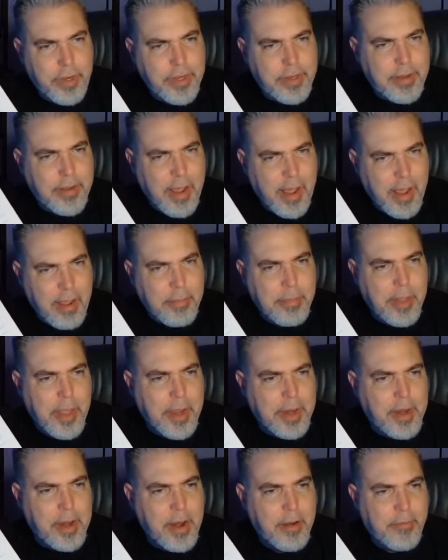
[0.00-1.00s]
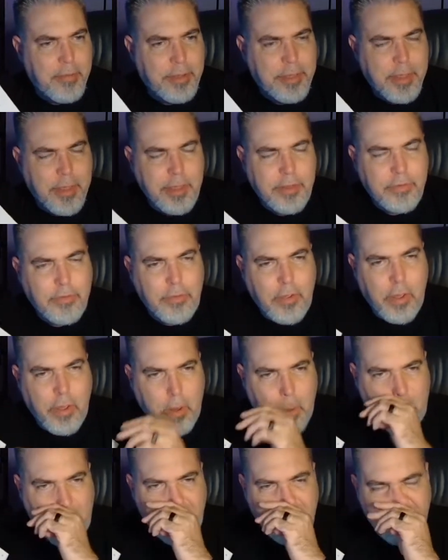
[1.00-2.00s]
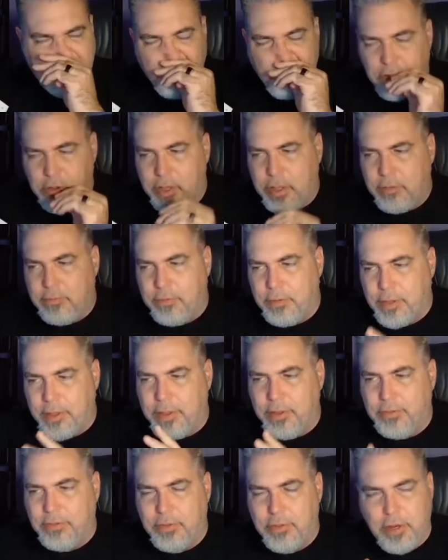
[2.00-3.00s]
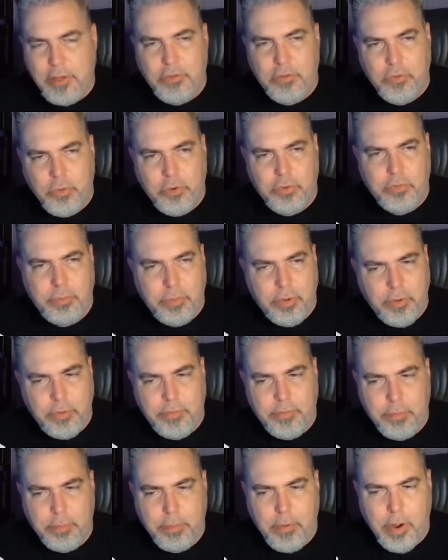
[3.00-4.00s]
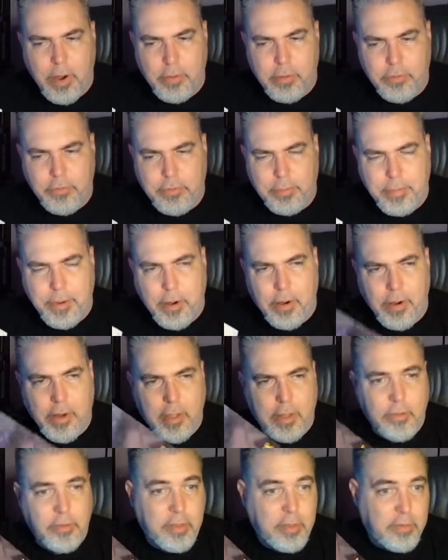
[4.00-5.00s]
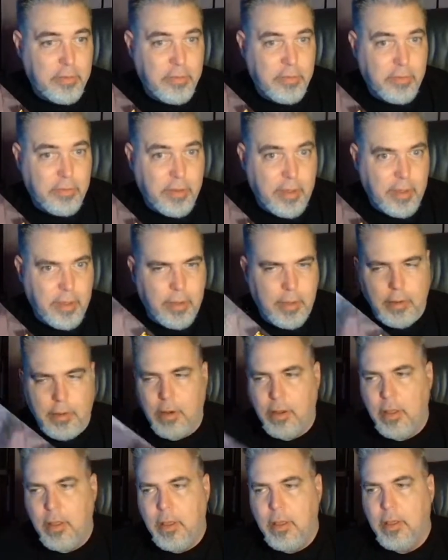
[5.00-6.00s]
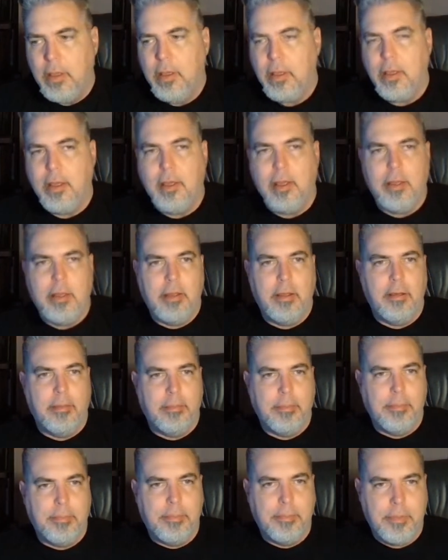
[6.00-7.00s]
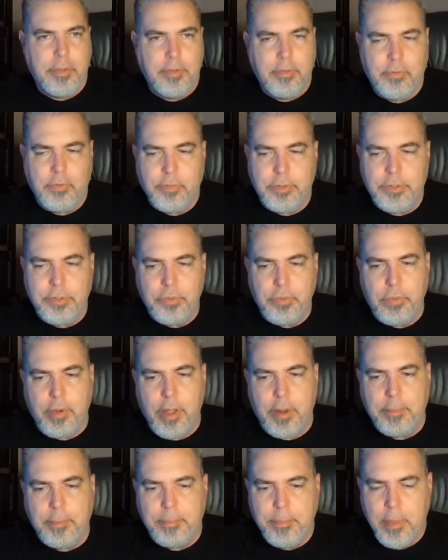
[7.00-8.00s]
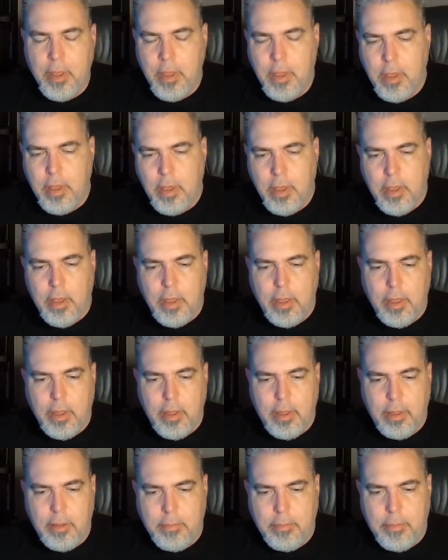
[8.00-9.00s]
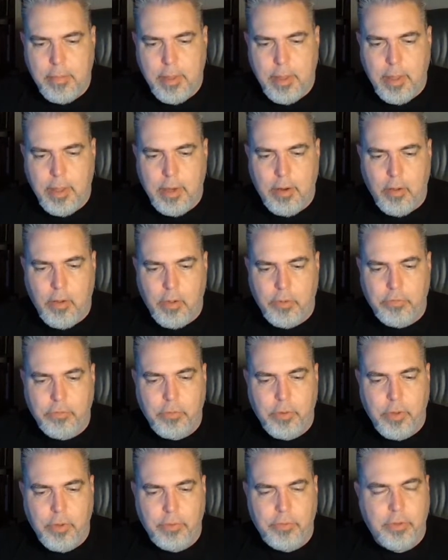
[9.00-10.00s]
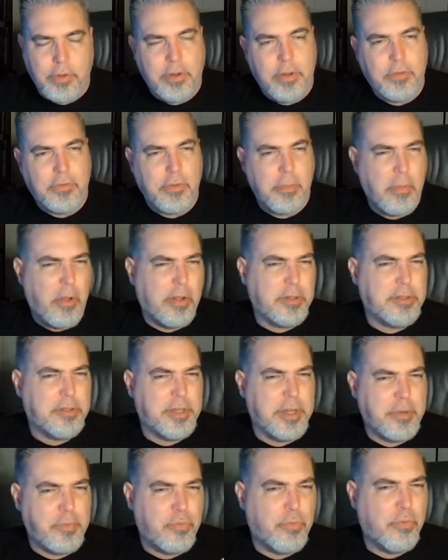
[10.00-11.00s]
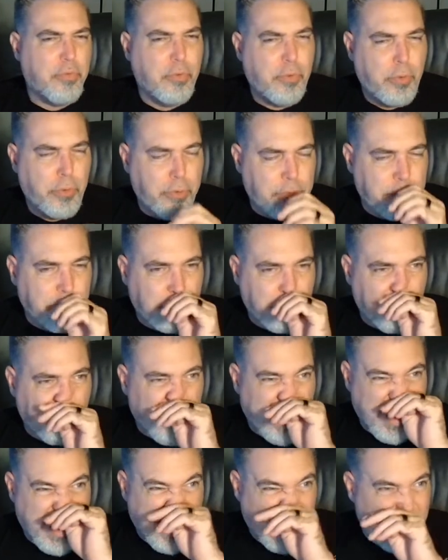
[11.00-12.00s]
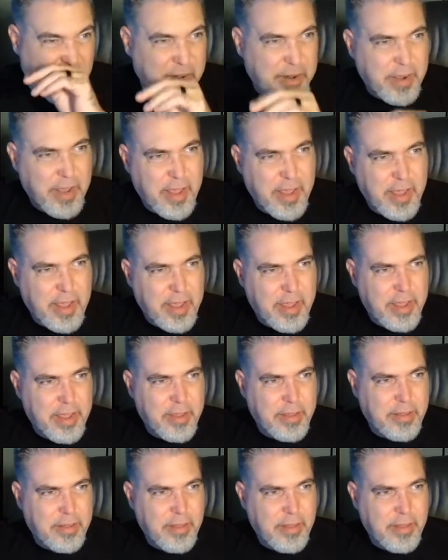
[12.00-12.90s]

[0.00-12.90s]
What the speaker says: and timeline and everything. So if you're looking for like a city source book for Prowlers and Paragons, this is it. This is what you want. It also goes into some alternate rules where